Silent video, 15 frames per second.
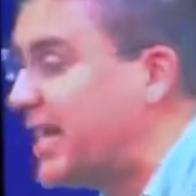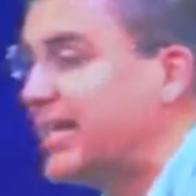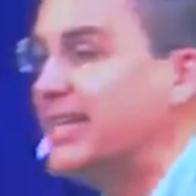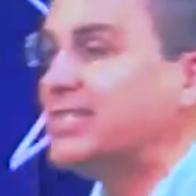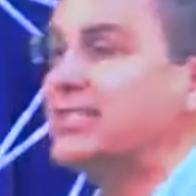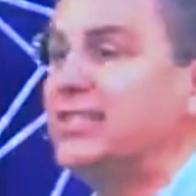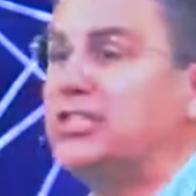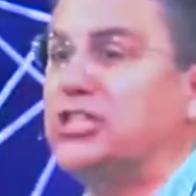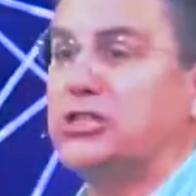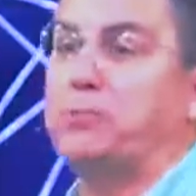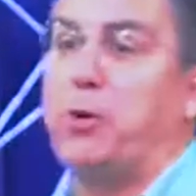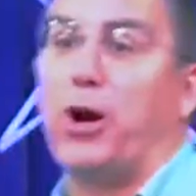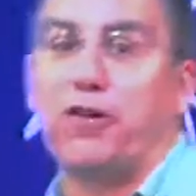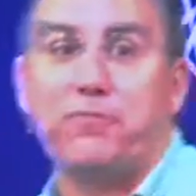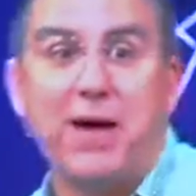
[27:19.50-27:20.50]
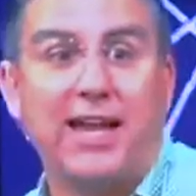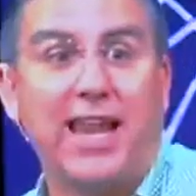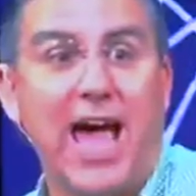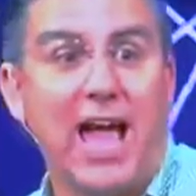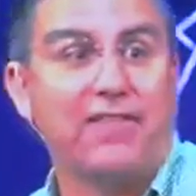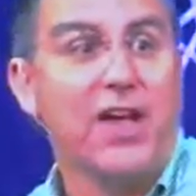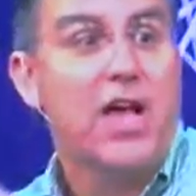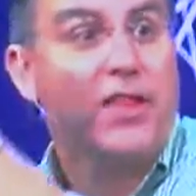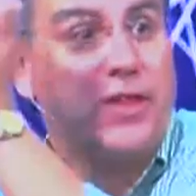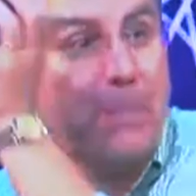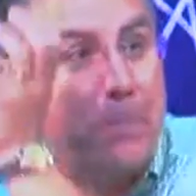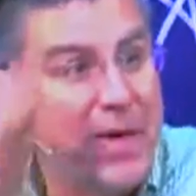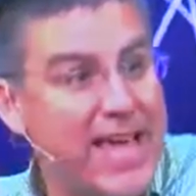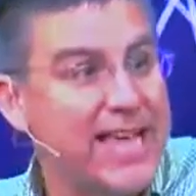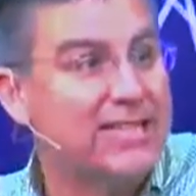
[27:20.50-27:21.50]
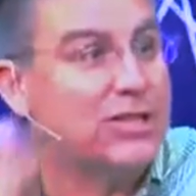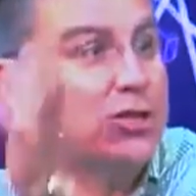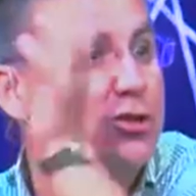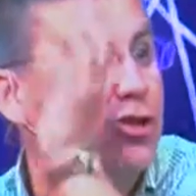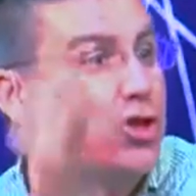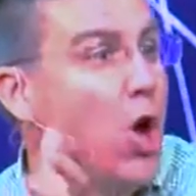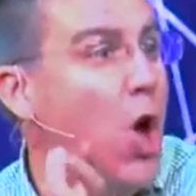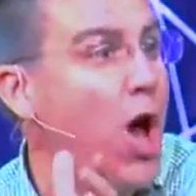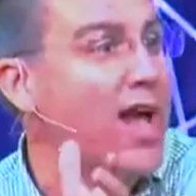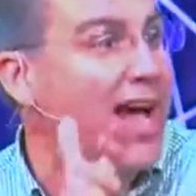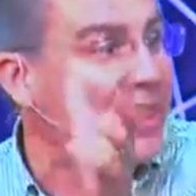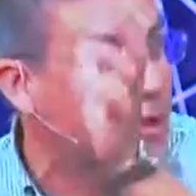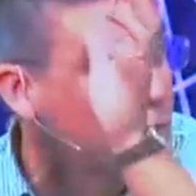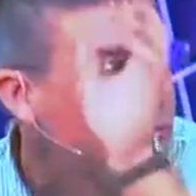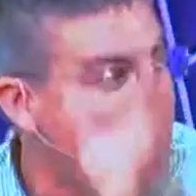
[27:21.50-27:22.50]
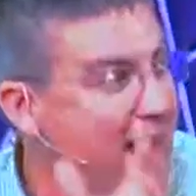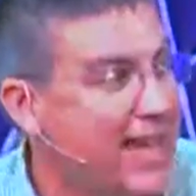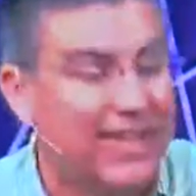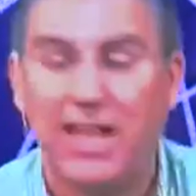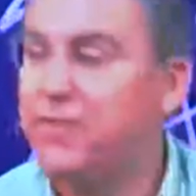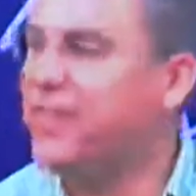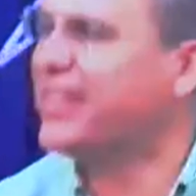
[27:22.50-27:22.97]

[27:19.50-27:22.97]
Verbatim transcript: listen, this is a part of my life. The peace, the joy, and the right living,